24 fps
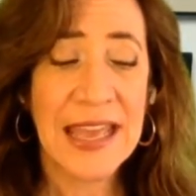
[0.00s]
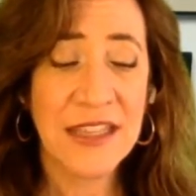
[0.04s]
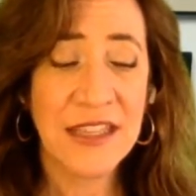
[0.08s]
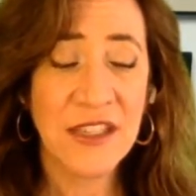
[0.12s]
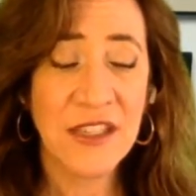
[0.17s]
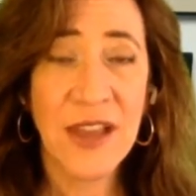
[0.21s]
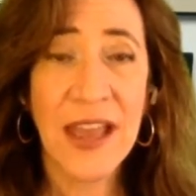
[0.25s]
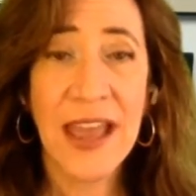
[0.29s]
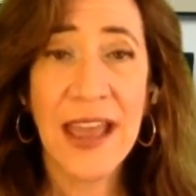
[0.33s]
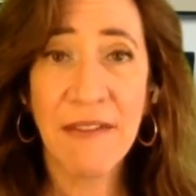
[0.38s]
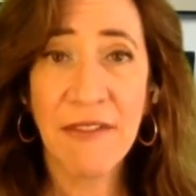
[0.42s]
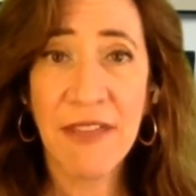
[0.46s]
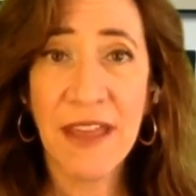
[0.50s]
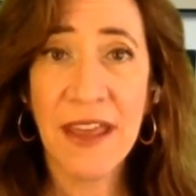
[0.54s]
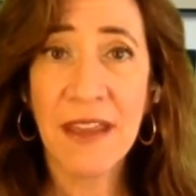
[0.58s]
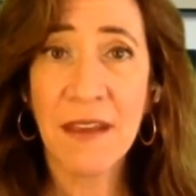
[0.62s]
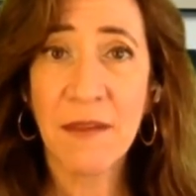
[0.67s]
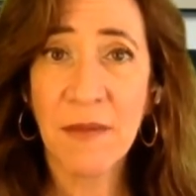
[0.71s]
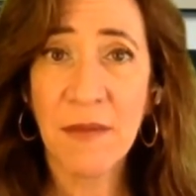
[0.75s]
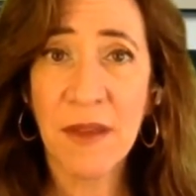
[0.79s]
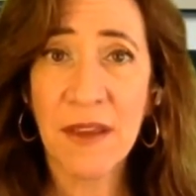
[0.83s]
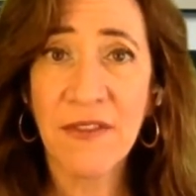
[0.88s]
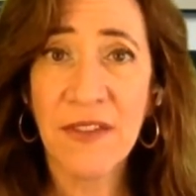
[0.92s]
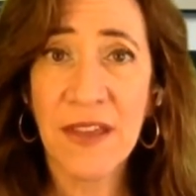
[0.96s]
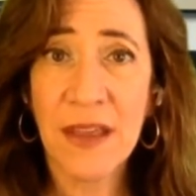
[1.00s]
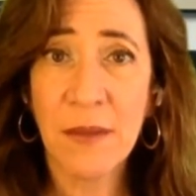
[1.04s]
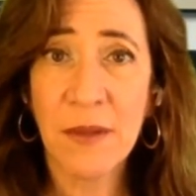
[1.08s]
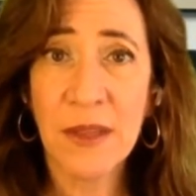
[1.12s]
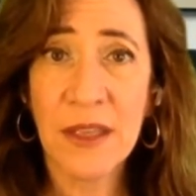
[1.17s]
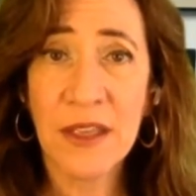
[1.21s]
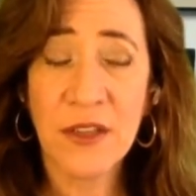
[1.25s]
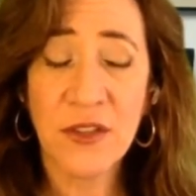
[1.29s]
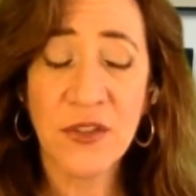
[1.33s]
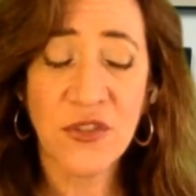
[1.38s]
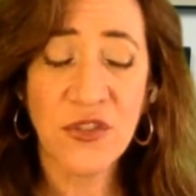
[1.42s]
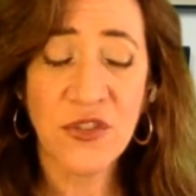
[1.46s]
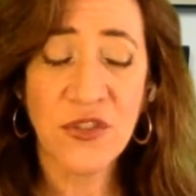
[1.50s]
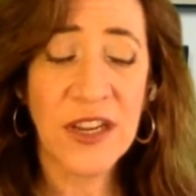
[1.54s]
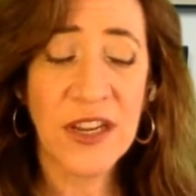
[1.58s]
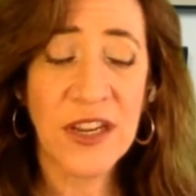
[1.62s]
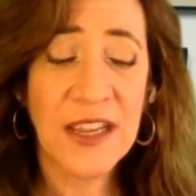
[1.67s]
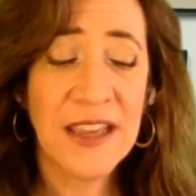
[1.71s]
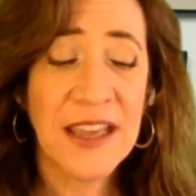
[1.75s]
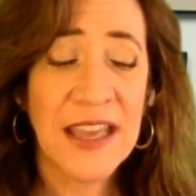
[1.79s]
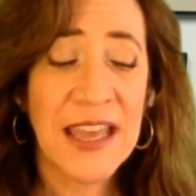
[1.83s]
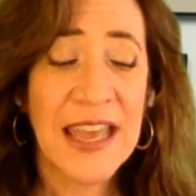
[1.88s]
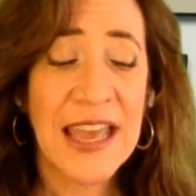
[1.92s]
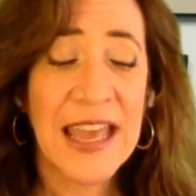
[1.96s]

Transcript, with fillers: And so I have that in my family history.